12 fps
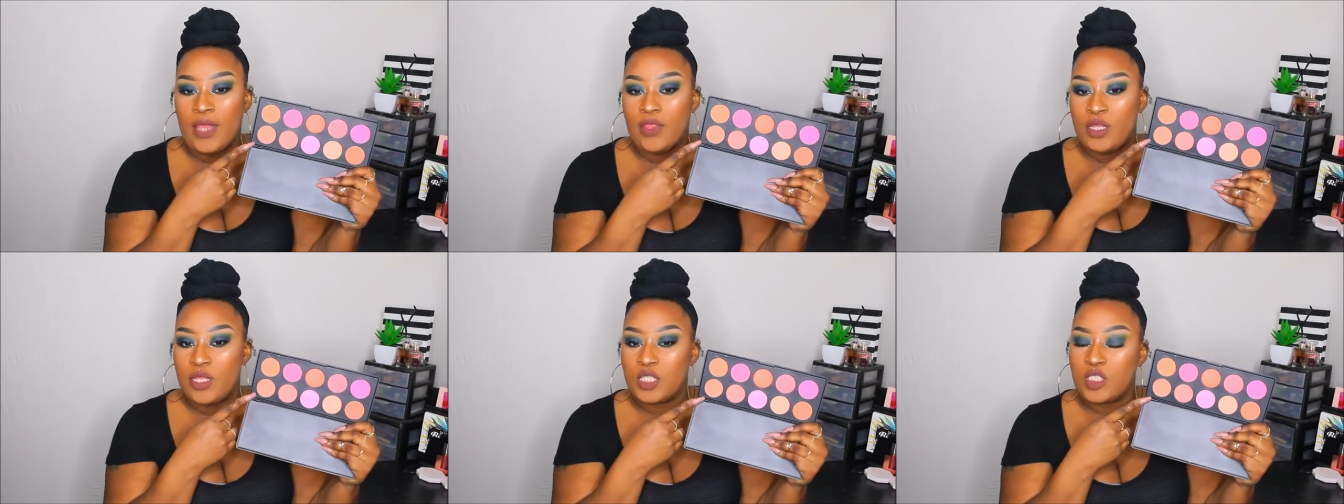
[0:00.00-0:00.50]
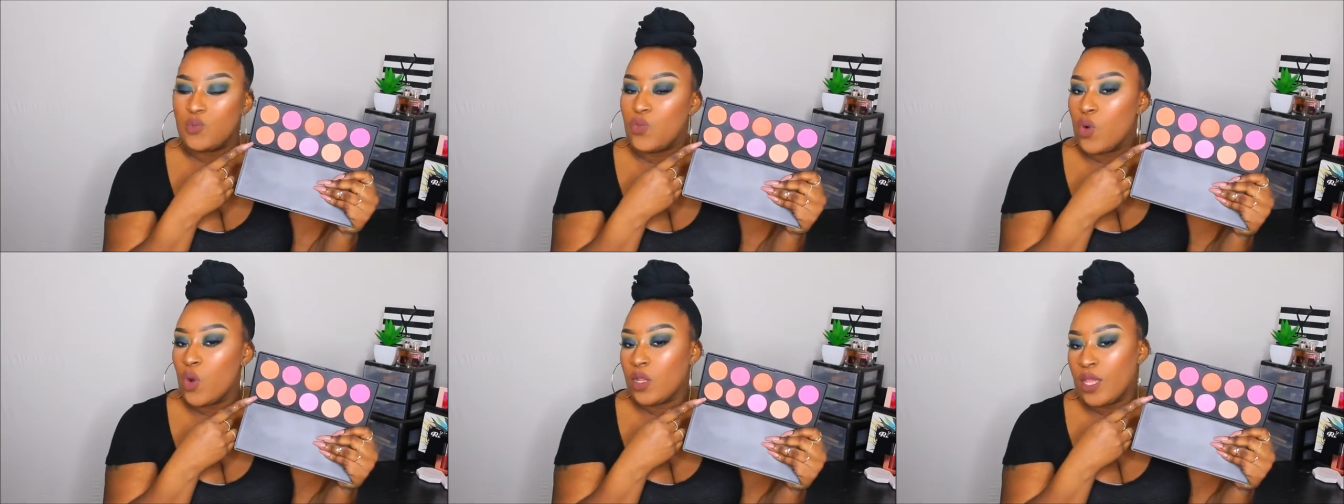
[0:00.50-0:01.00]
and then this
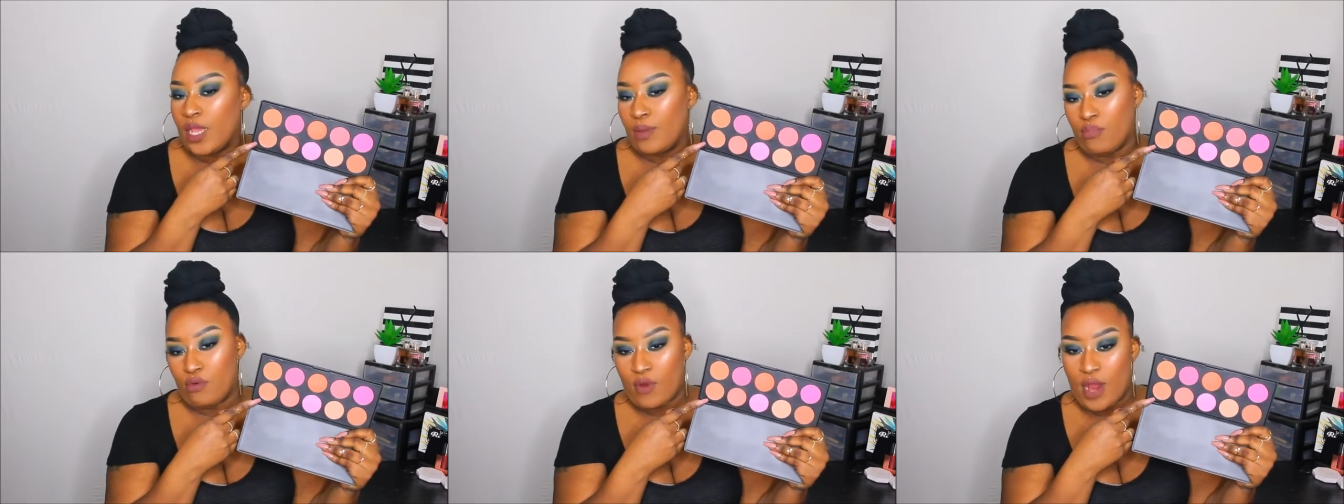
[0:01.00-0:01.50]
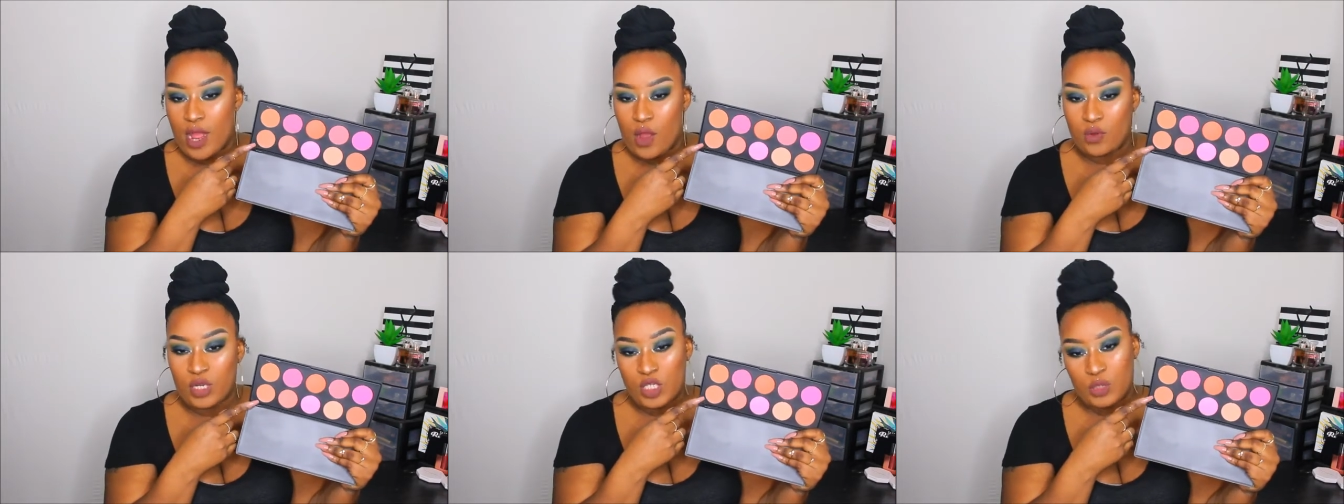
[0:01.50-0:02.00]
more like
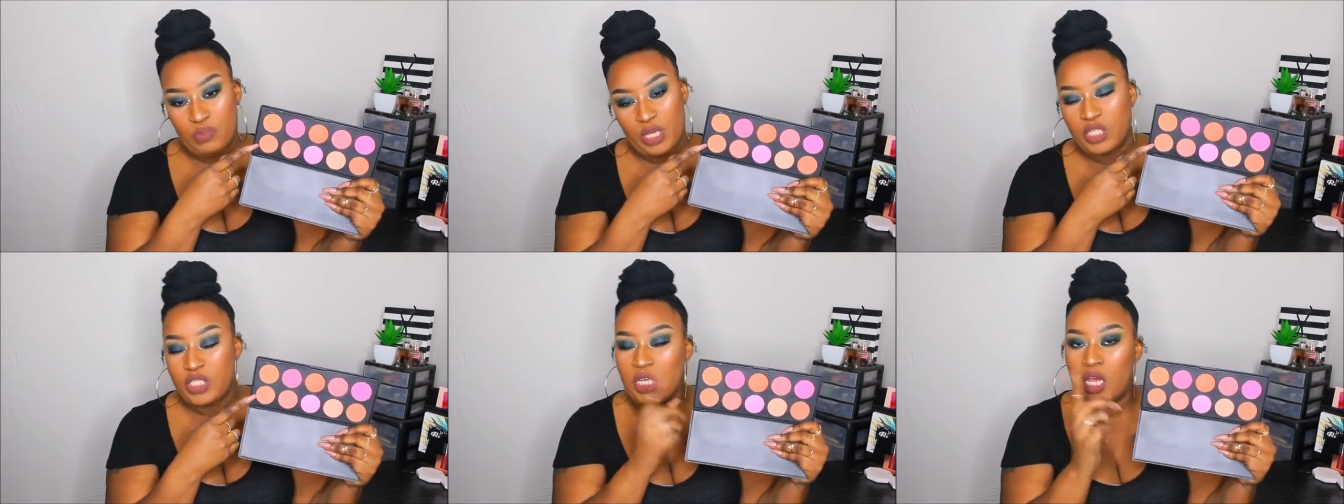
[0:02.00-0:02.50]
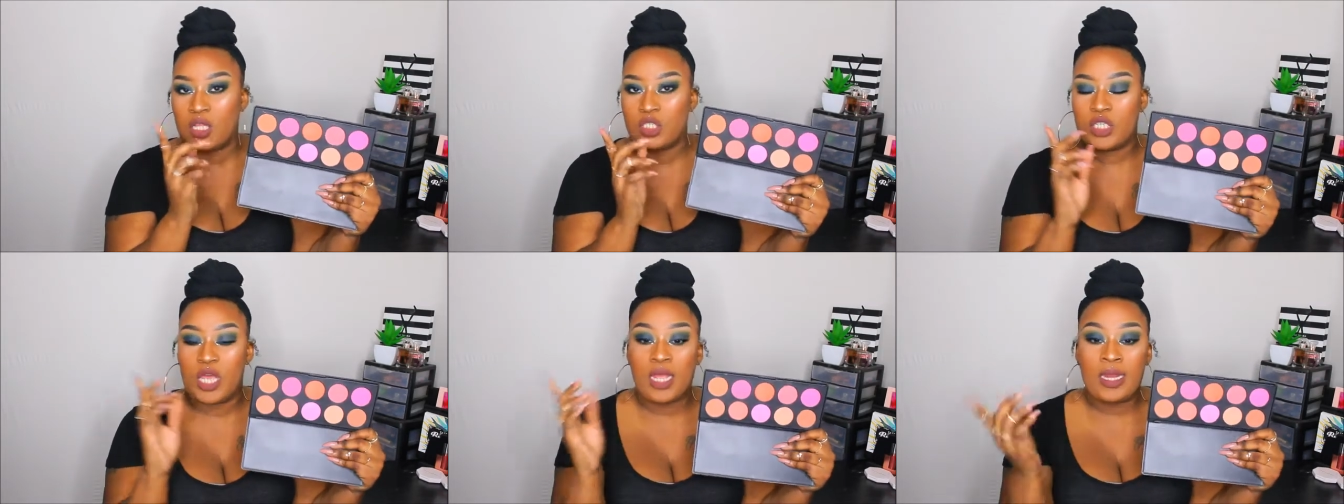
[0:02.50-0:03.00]
brownish peachy color
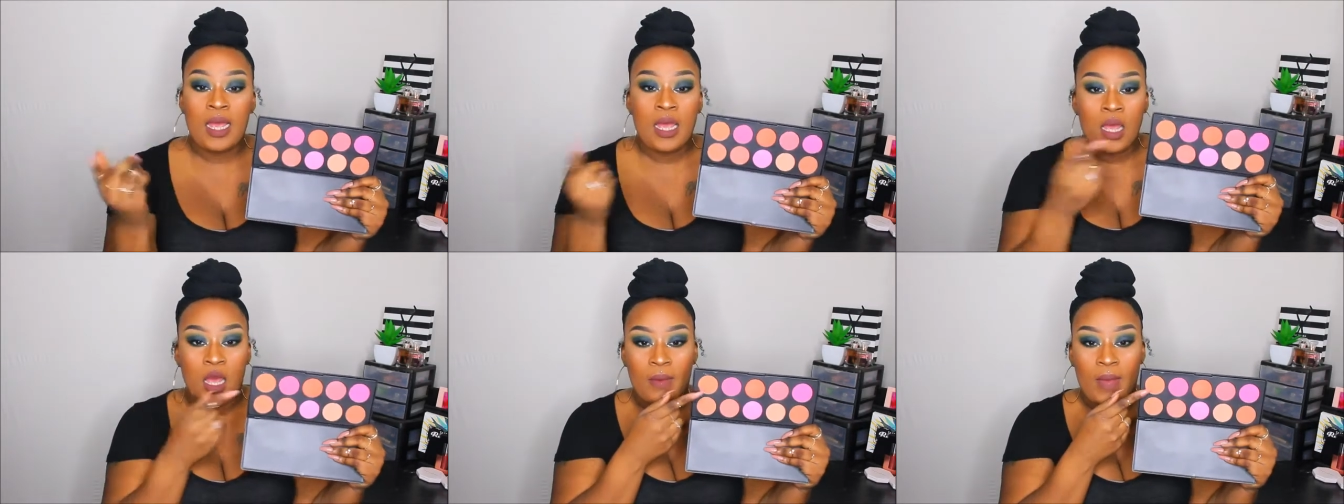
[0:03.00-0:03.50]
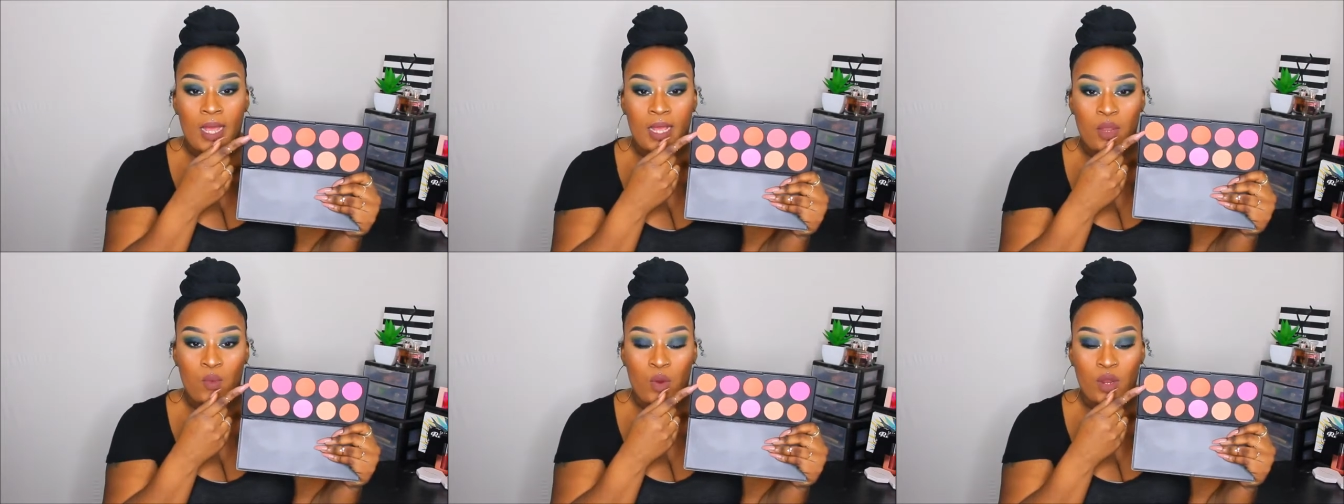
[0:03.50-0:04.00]
shade um, I
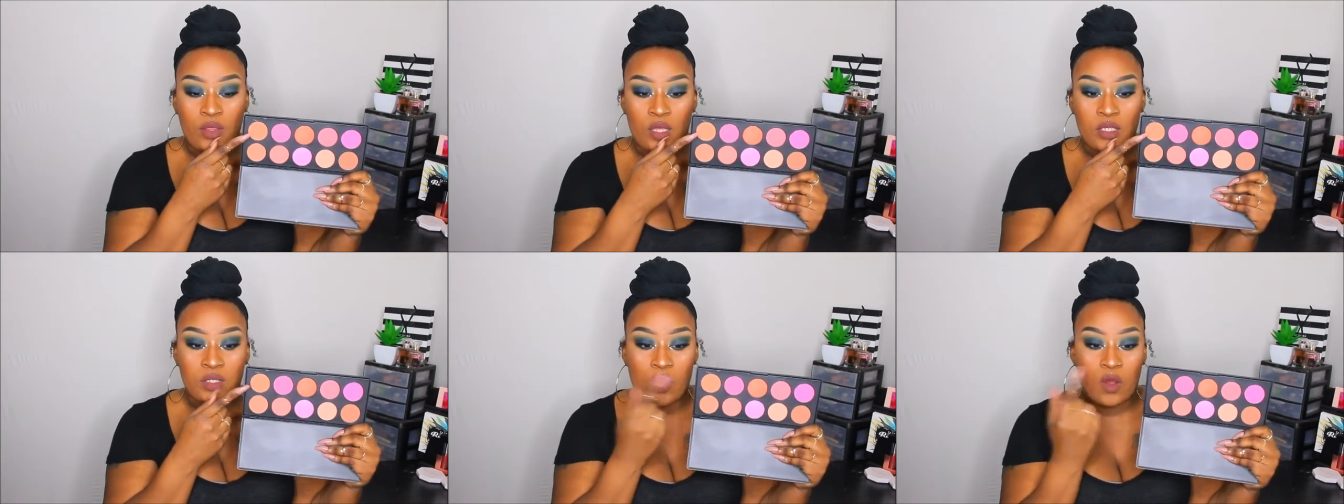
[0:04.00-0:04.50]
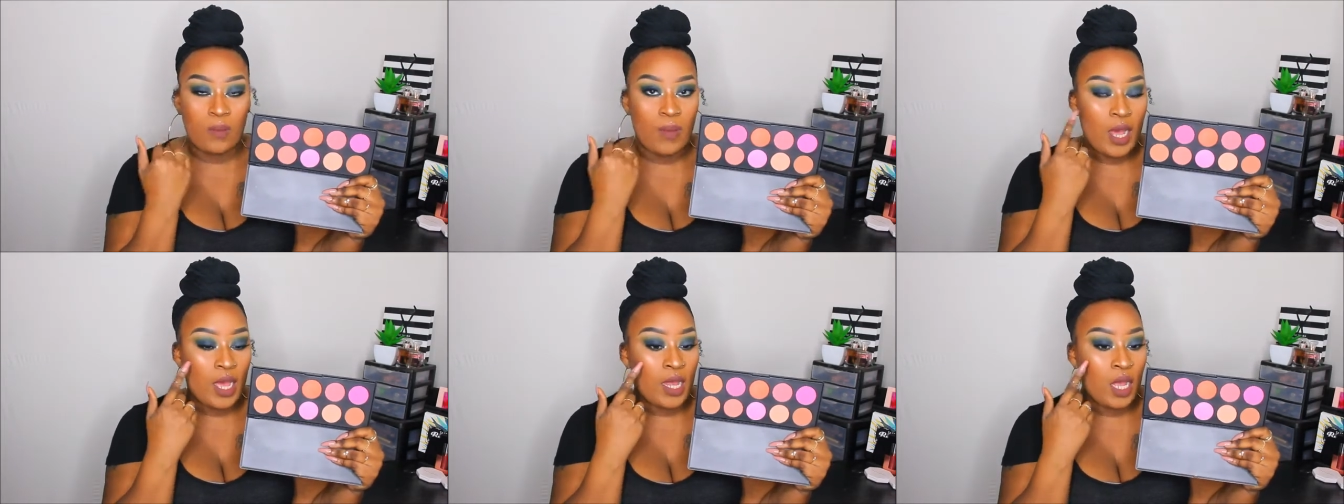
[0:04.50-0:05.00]
am wearing this on
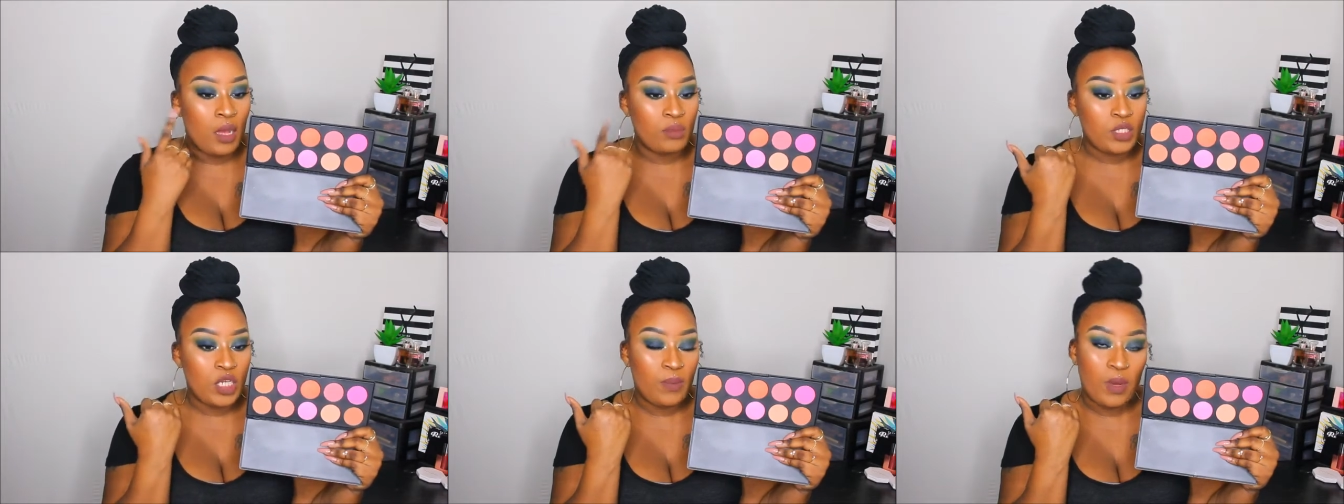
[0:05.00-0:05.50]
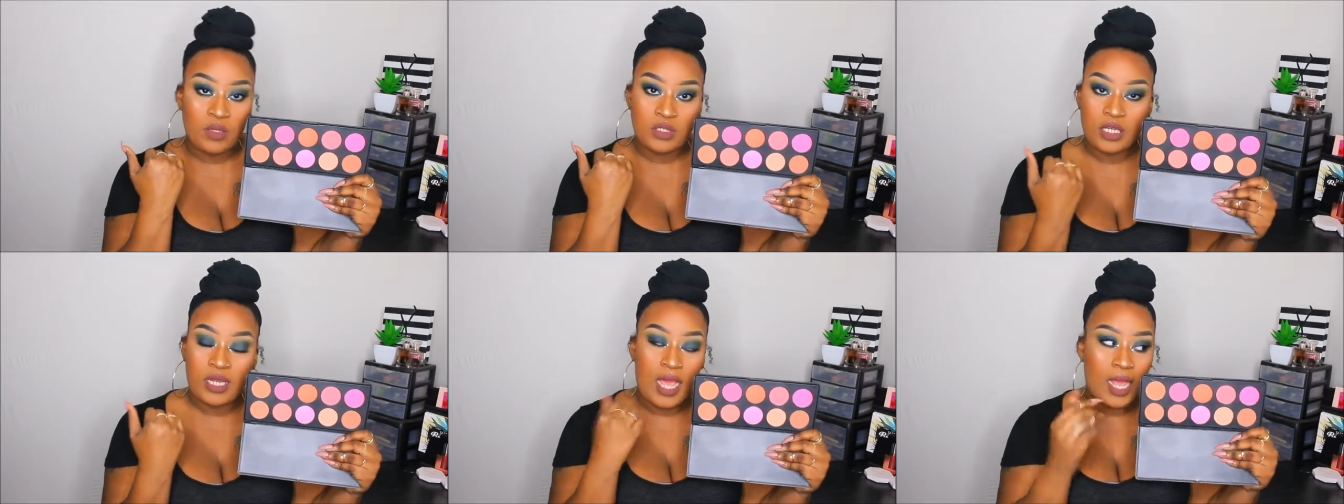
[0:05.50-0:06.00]
my um, cheekbones
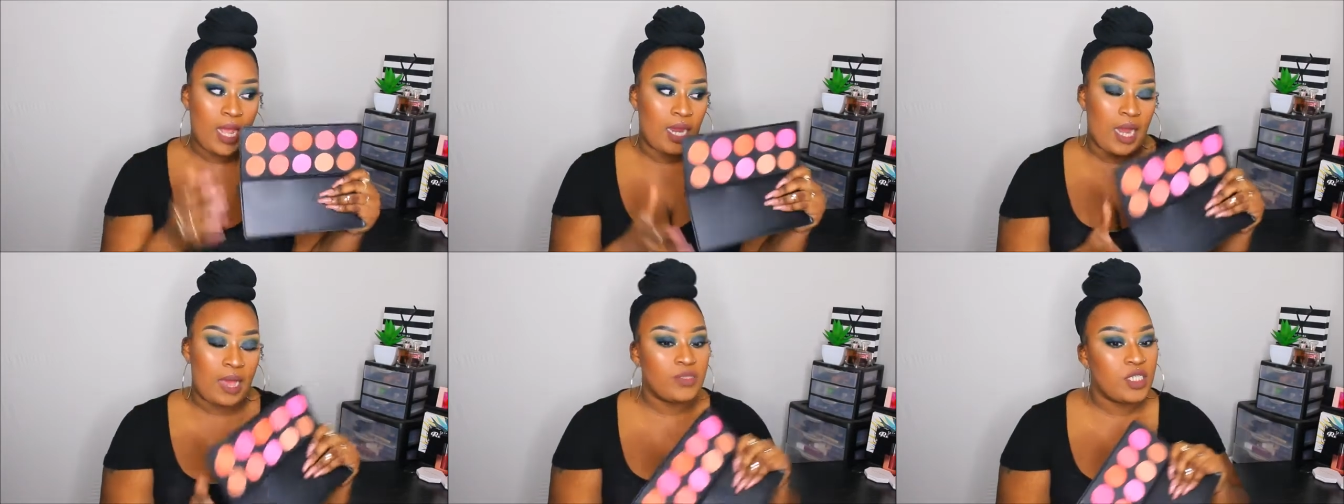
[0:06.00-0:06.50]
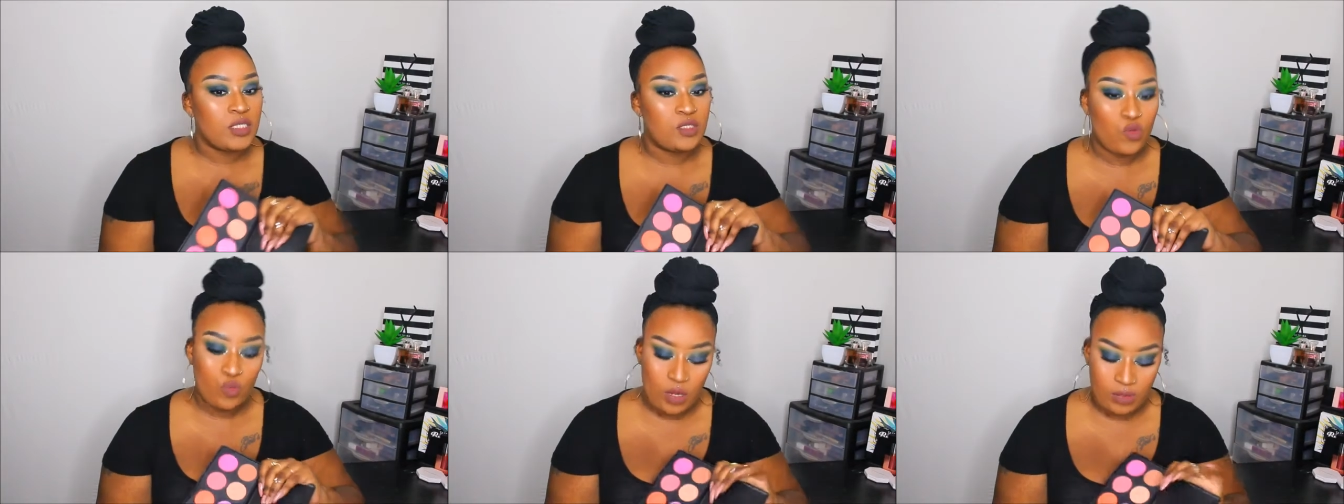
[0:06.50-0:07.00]
today and I'm just
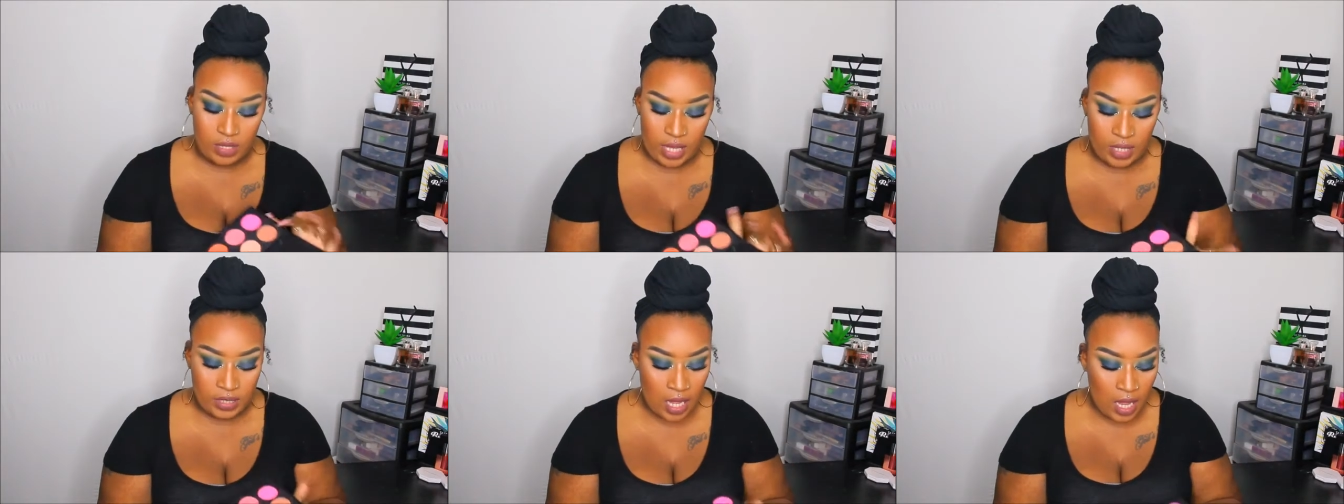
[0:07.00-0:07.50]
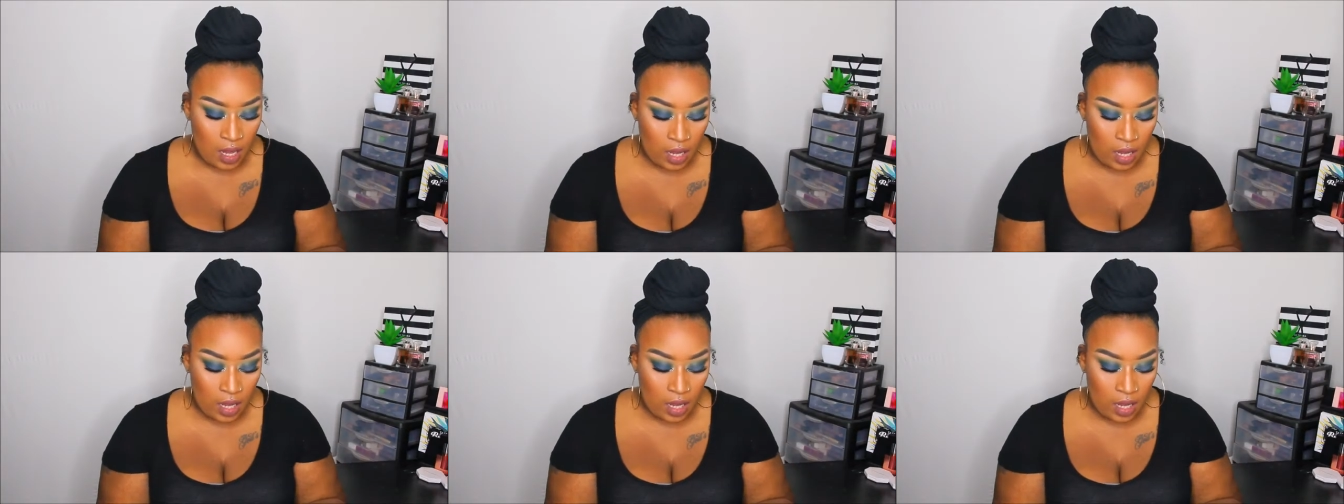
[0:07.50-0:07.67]
super obsessed